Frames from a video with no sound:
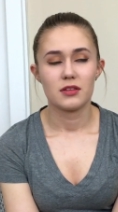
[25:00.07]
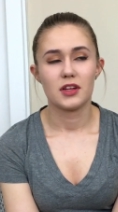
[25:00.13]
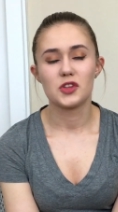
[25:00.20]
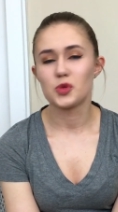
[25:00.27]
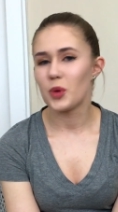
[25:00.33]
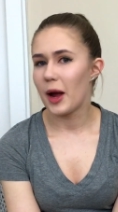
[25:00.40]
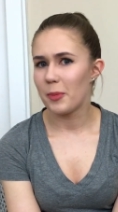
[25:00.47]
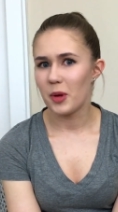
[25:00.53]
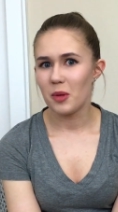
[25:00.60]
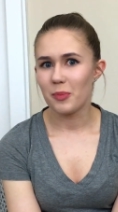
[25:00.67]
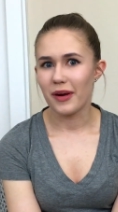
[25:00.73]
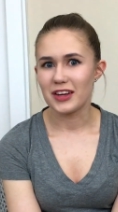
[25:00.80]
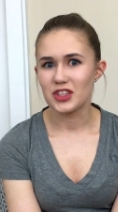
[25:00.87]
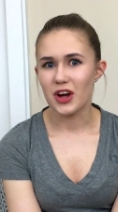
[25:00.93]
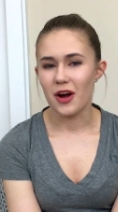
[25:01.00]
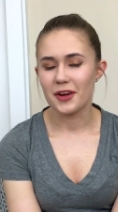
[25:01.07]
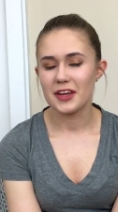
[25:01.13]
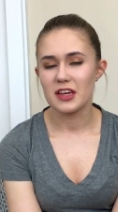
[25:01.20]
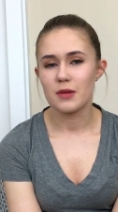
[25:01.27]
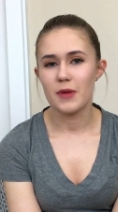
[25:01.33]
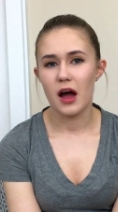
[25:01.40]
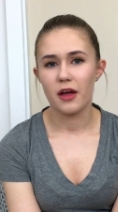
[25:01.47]
Let's wrap up by
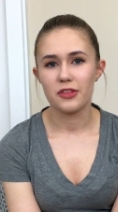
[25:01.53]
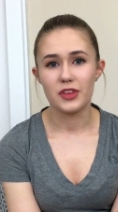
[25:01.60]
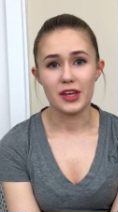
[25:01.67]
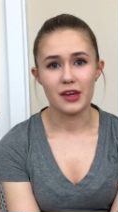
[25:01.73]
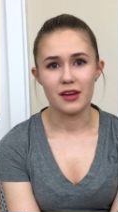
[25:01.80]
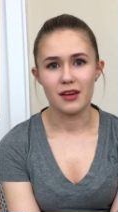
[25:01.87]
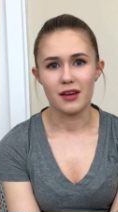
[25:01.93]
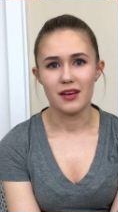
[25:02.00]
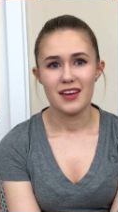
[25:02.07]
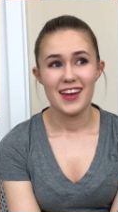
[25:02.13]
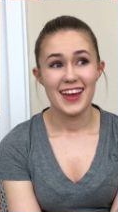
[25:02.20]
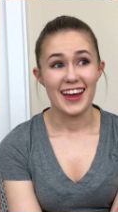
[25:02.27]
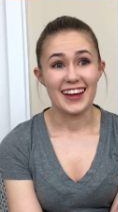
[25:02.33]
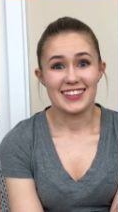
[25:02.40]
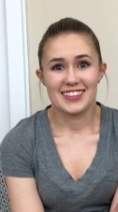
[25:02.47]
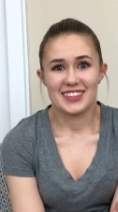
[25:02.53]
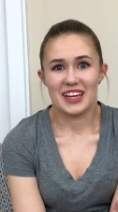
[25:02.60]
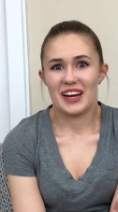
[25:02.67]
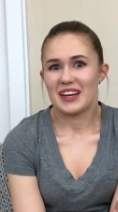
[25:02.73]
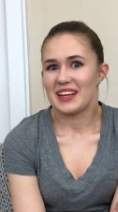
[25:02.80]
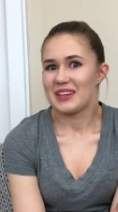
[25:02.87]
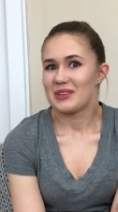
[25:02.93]
talking about the
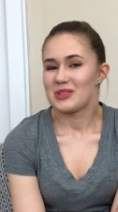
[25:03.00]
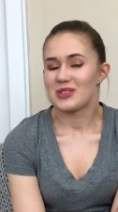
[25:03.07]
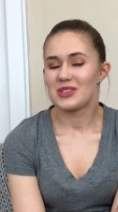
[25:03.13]
exciting